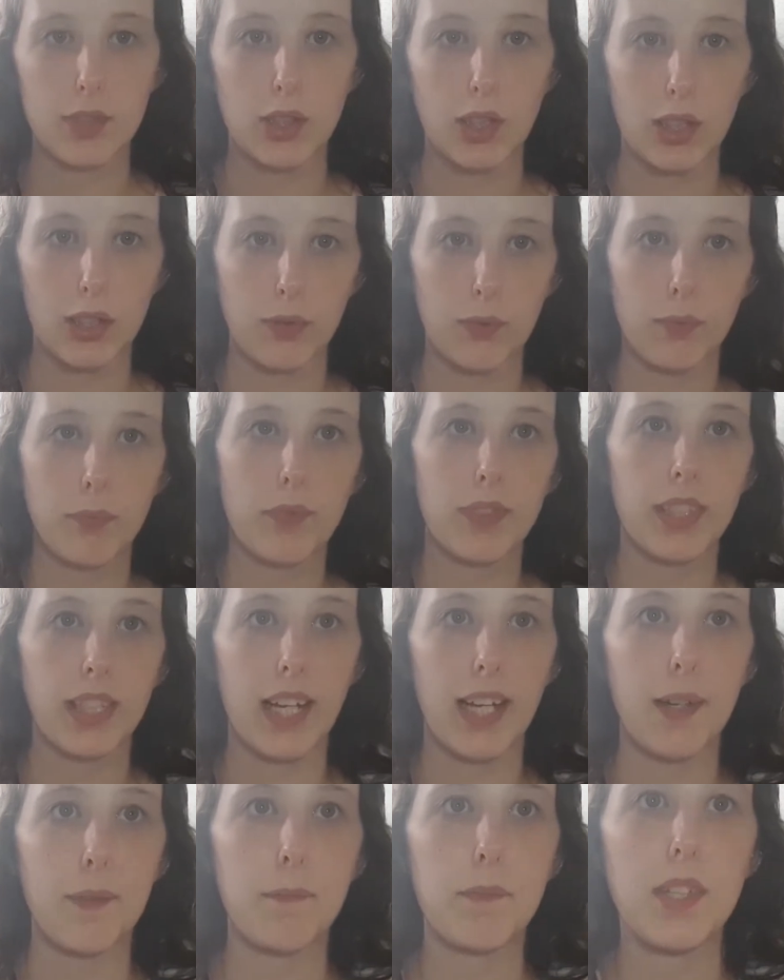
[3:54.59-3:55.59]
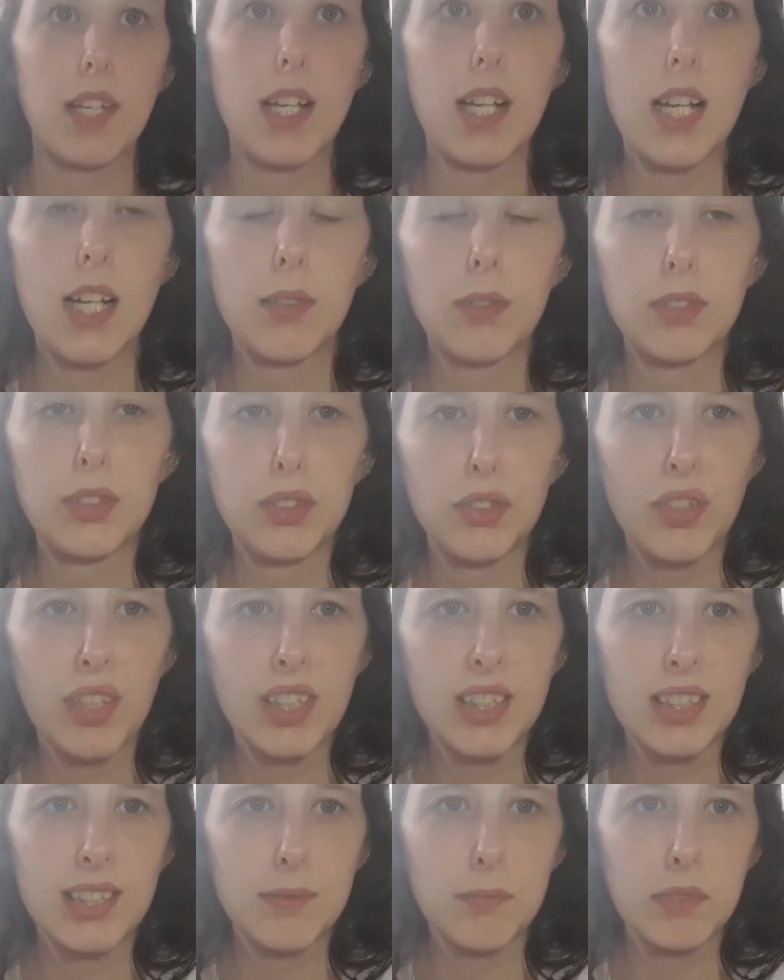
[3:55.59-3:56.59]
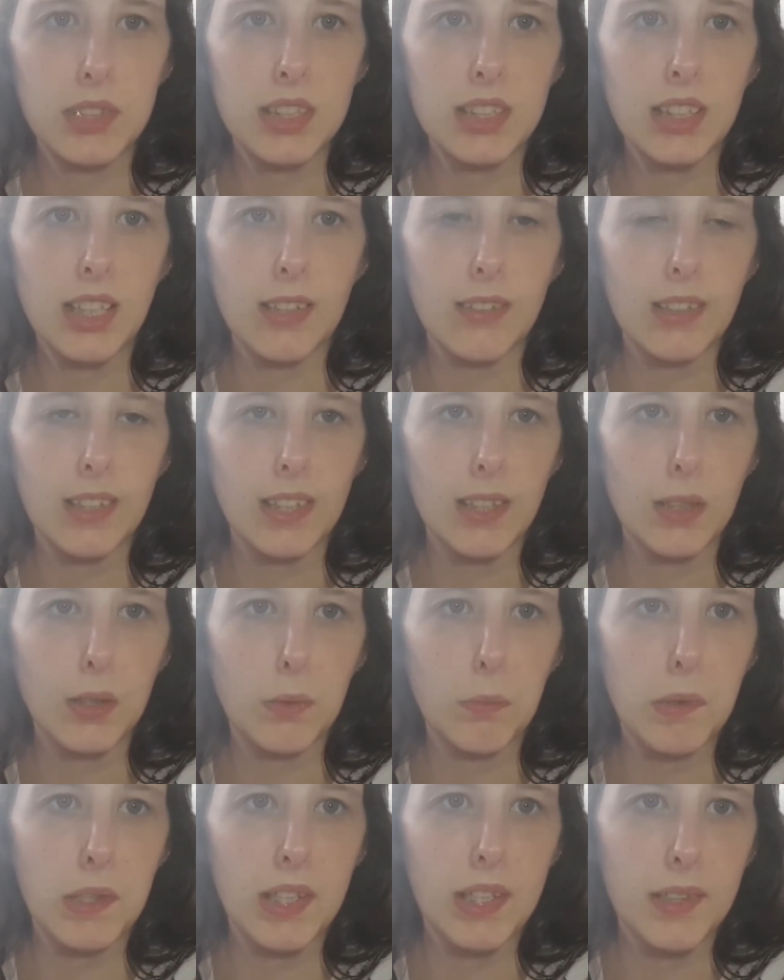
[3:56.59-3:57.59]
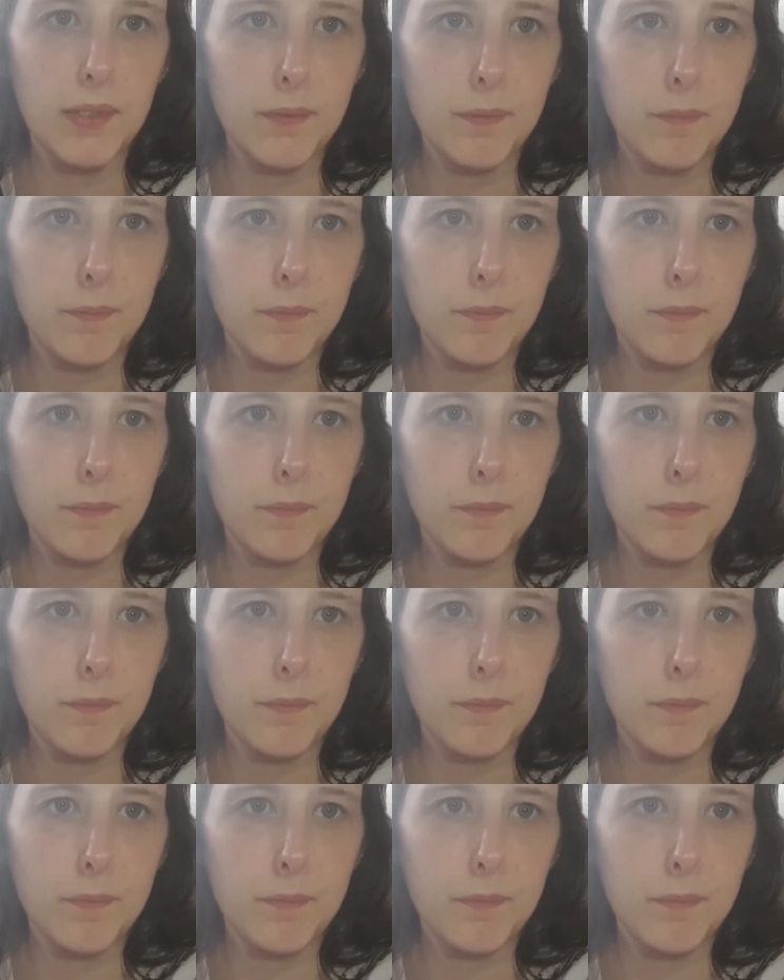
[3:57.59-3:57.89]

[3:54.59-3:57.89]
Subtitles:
So yeah, I'm going to try and dim this down a little bit.